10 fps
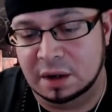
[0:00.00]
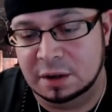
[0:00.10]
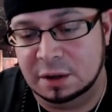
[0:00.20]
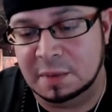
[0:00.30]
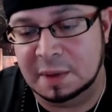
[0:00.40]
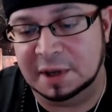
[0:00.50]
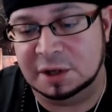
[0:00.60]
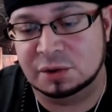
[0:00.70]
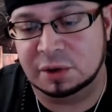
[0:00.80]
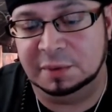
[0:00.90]
You may be
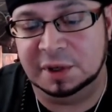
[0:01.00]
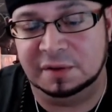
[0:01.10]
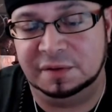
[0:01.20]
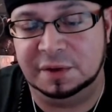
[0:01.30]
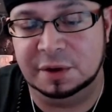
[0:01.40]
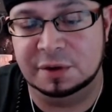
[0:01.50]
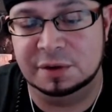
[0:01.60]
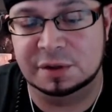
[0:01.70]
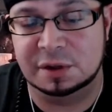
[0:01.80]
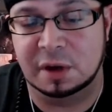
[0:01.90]
extremely
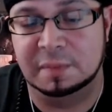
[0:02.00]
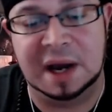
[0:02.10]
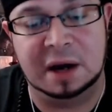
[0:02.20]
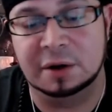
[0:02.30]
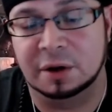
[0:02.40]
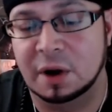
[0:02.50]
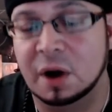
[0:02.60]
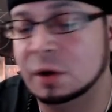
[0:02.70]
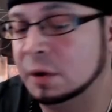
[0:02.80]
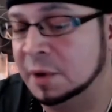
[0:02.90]
confused about your
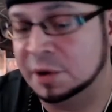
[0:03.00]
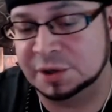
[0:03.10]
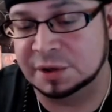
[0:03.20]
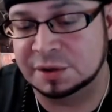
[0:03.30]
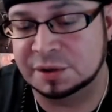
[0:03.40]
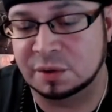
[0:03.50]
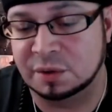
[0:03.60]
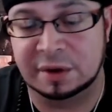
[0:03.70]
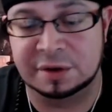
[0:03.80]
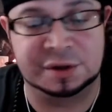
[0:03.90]
own emotions,
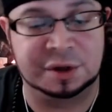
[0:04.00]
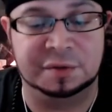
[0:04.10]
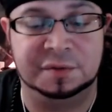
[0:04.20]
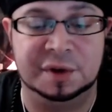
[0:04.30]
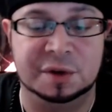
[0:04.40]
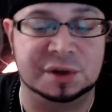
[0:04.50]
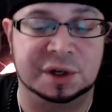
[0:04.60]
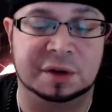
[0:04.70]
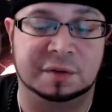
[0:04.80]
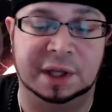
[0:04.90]
or there is a confusion
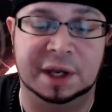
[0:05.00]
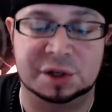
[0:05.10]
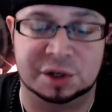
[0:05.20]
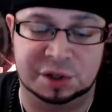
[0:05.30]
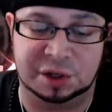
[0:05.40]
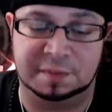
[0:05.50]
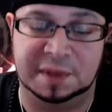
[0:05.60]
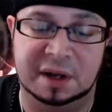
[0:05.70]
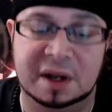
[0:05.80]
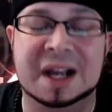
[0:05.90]
in a relationship
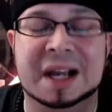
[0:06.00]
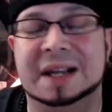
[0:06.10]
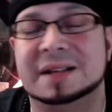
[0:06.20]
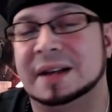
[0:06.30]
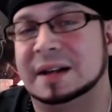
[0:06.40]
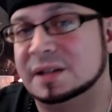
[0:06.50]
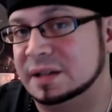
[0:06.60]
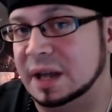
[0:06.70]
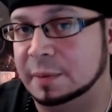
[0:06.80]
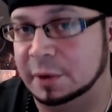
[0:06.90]
that is not
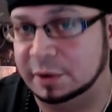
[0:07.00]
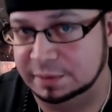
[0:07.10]
stable.